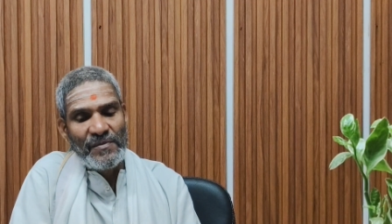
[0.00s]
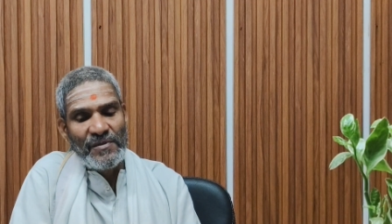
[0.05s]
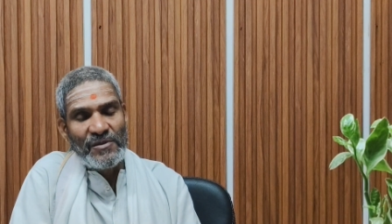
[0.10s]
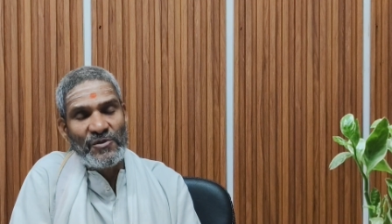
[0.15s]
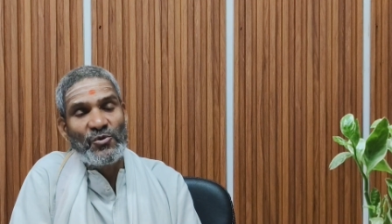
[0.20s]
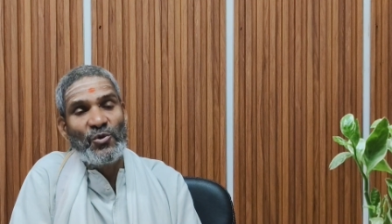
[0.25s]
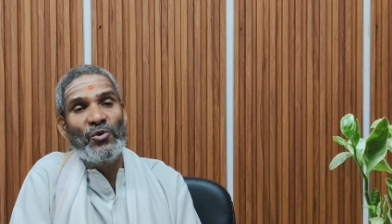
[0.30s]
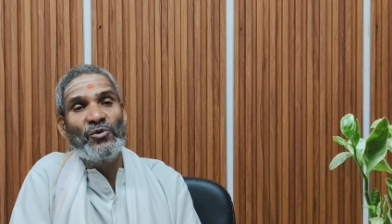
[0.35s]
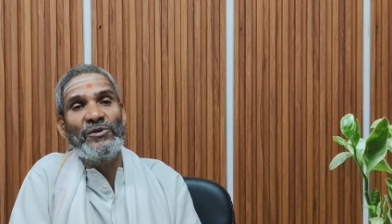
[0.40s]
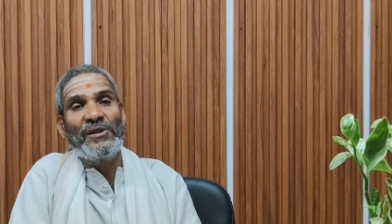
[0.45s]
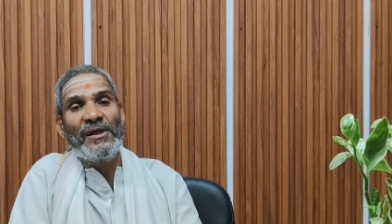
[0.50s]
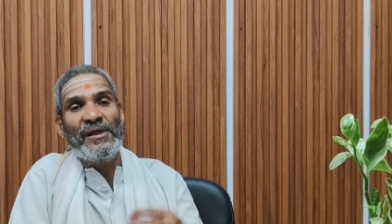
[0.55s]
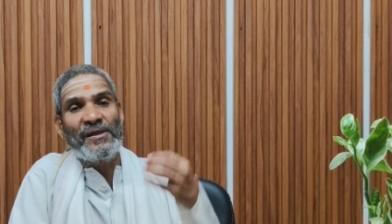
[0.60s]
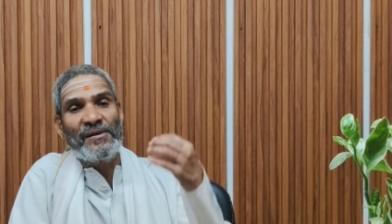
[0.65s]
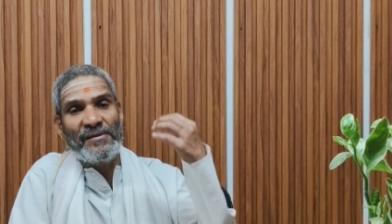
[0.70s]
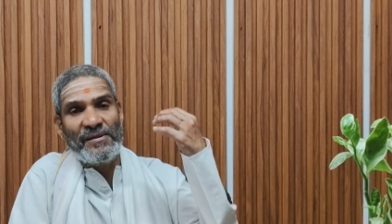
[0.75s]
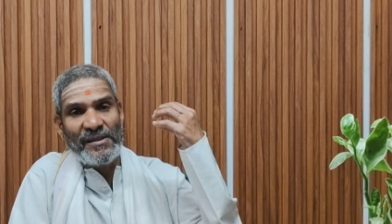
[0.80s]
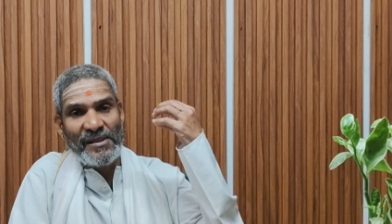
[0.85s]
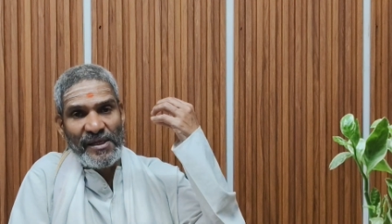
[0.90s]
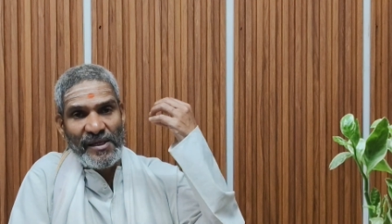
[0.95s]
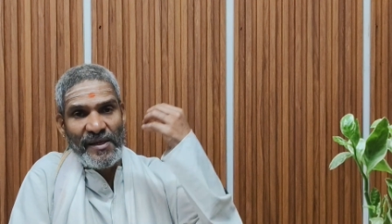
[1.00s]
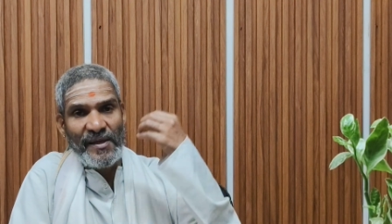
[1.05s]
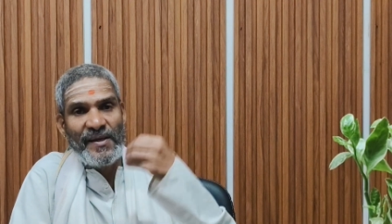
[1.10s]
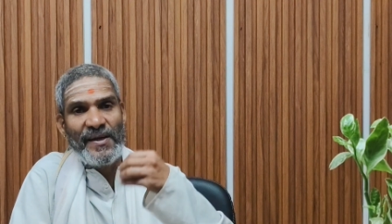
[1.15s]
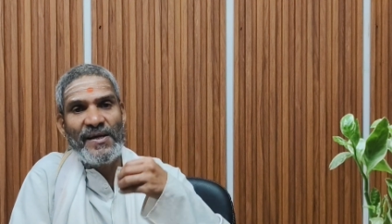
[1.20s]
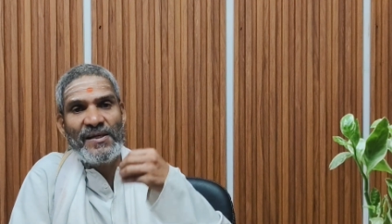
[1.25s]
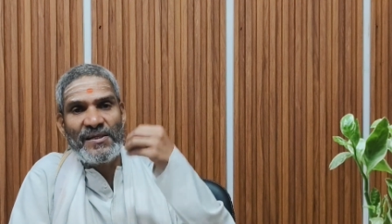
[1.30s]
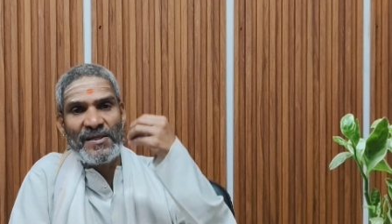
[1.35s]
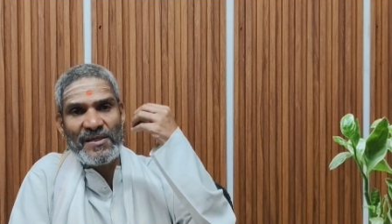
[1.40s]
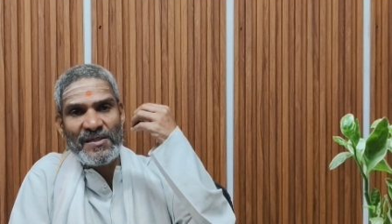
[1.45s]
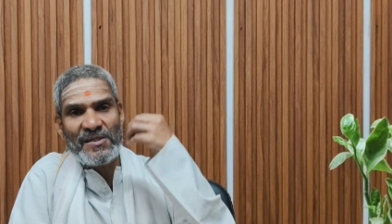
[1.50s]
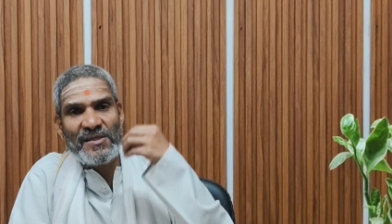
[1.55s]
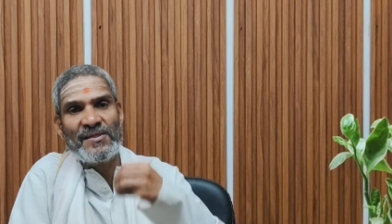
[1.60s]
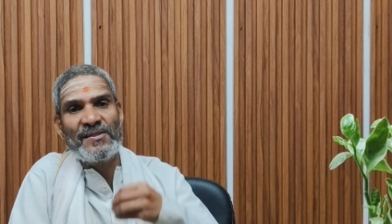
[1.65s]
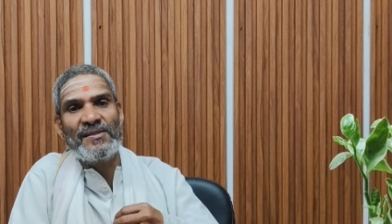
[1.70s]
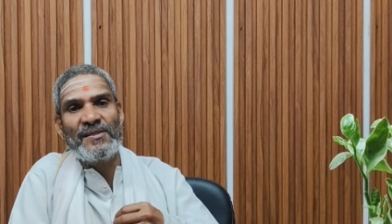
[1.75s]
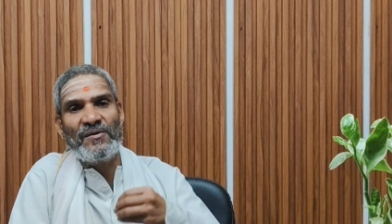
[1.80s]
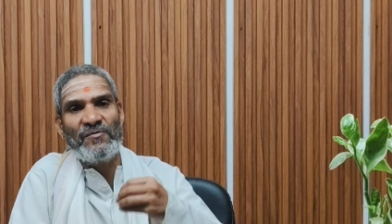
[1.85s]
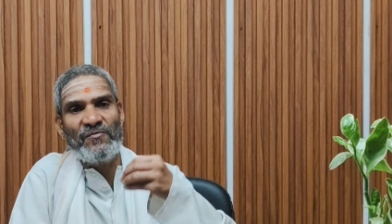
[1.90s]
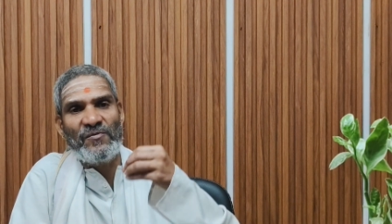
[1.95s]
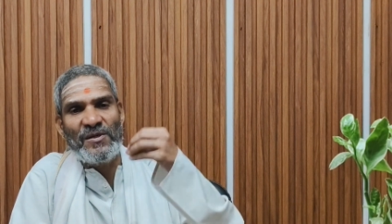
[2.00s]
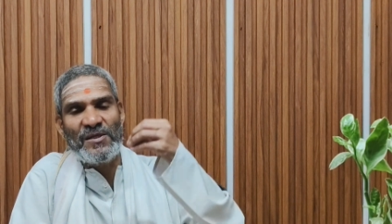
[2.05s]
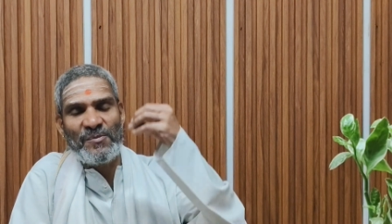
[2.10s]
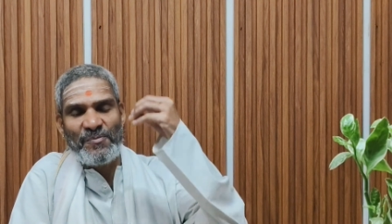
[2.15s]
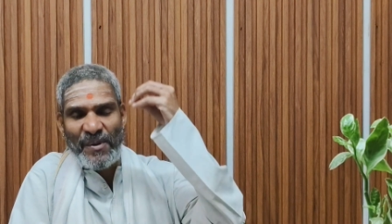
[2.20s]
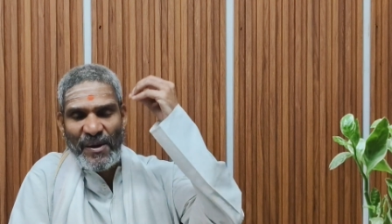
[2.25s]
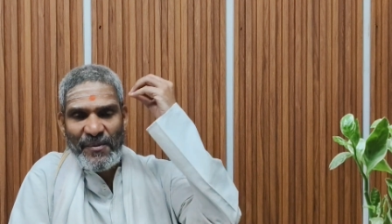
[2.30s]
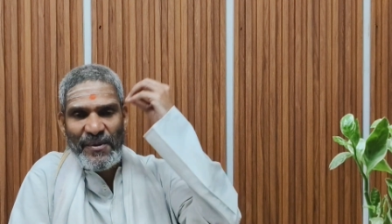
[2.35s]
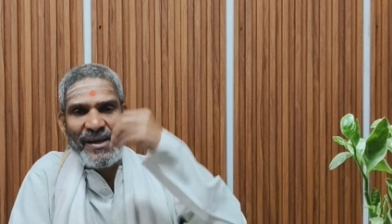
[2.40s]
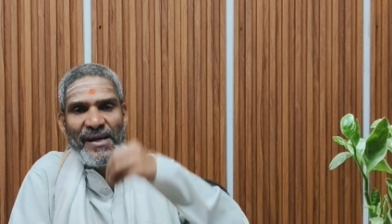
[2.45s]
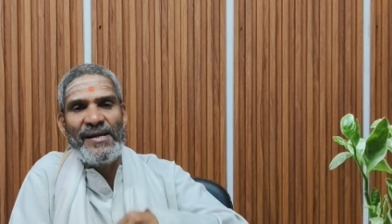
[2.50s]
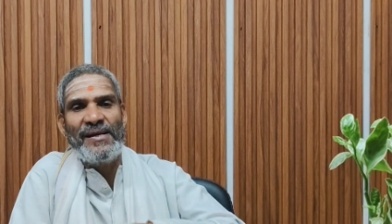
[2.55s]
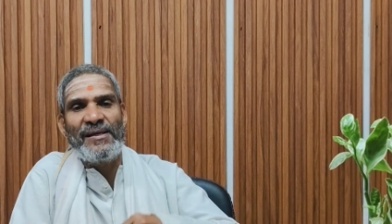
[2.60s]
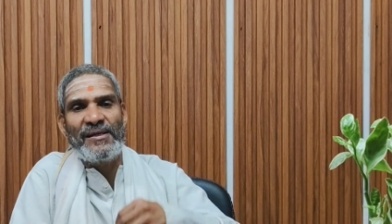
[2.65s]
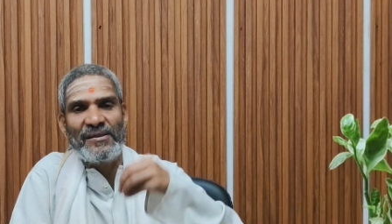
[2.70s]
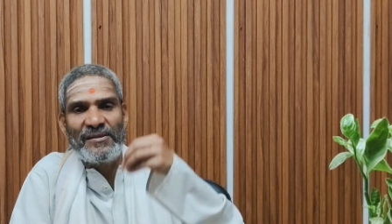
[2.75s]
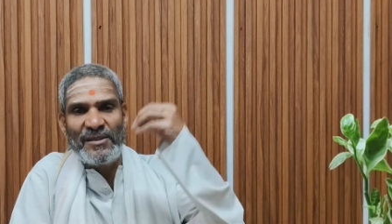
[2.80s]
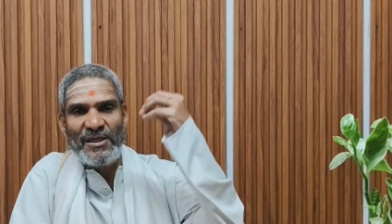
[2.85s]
So the irrigation system was prevalent